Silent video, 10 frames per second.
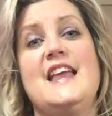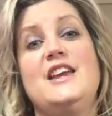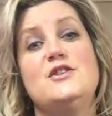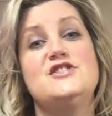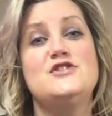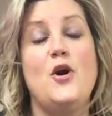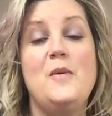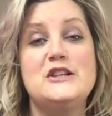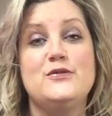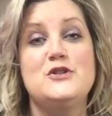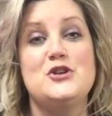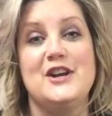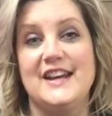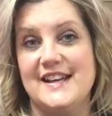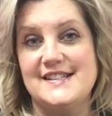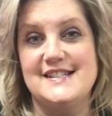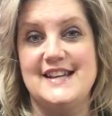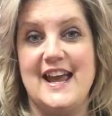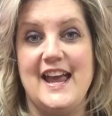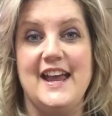Thank you so much for joining us
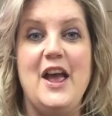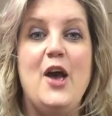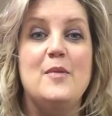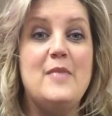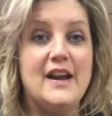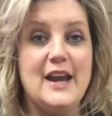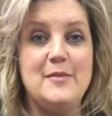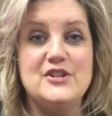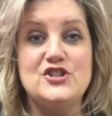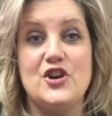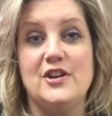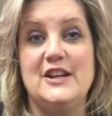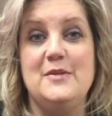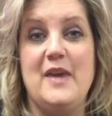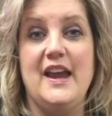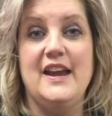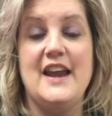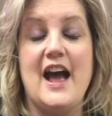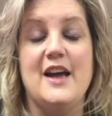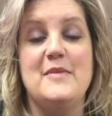today. My name is Charlene Main.
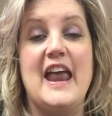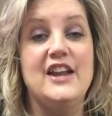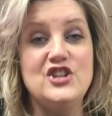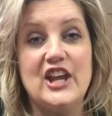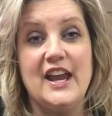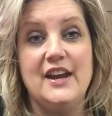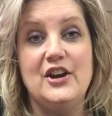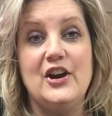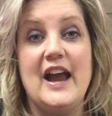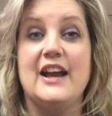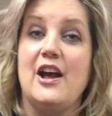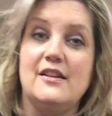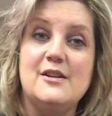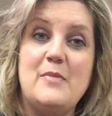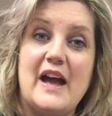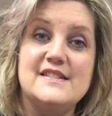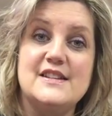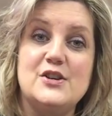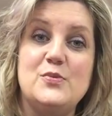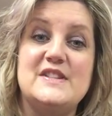I'm an educator and color
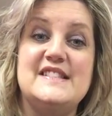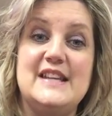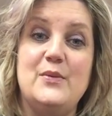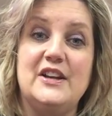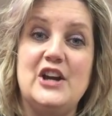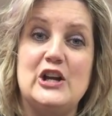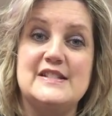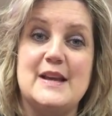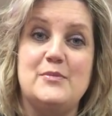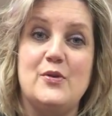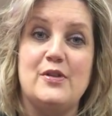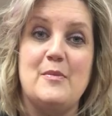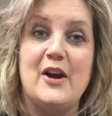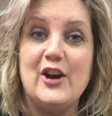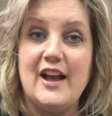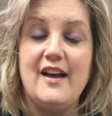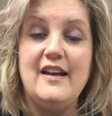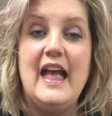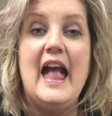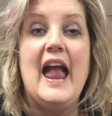ambassador with Z1 Concept North America.
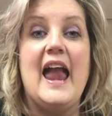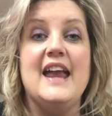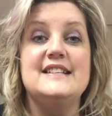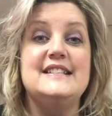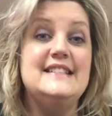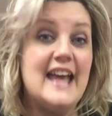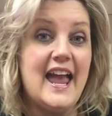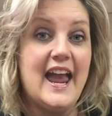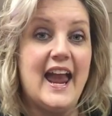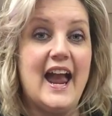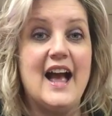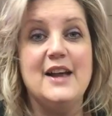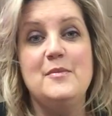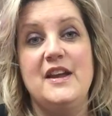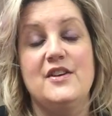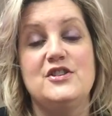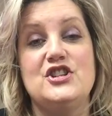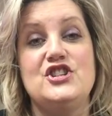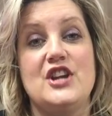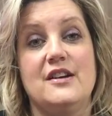And today I'm here to
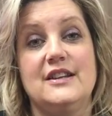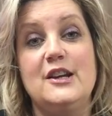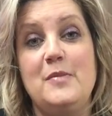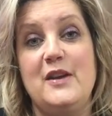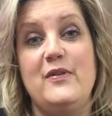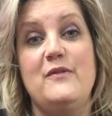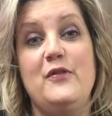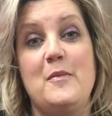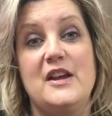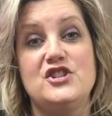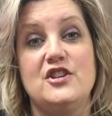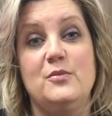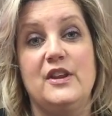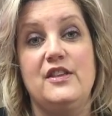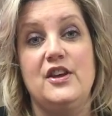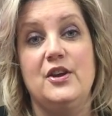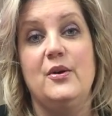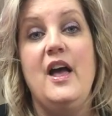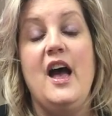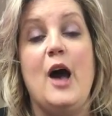share a little bit of information with you
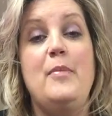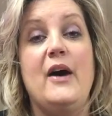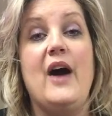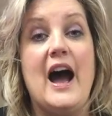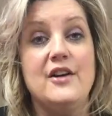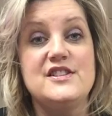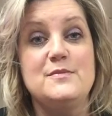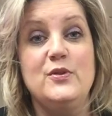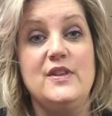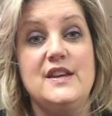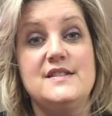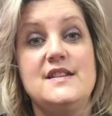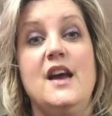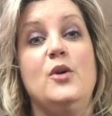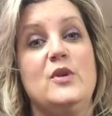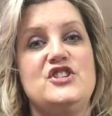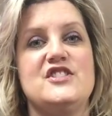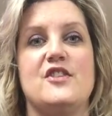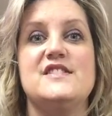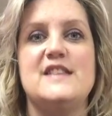about our smoothies, which
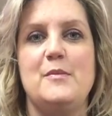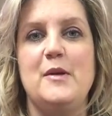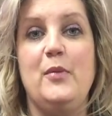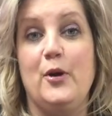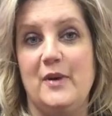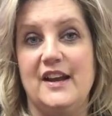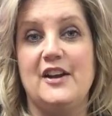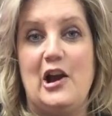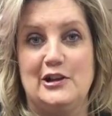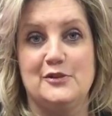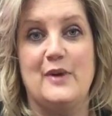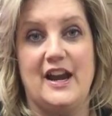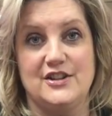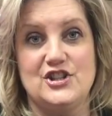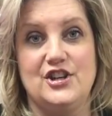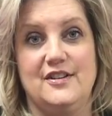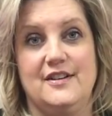is our semi-permanent color range.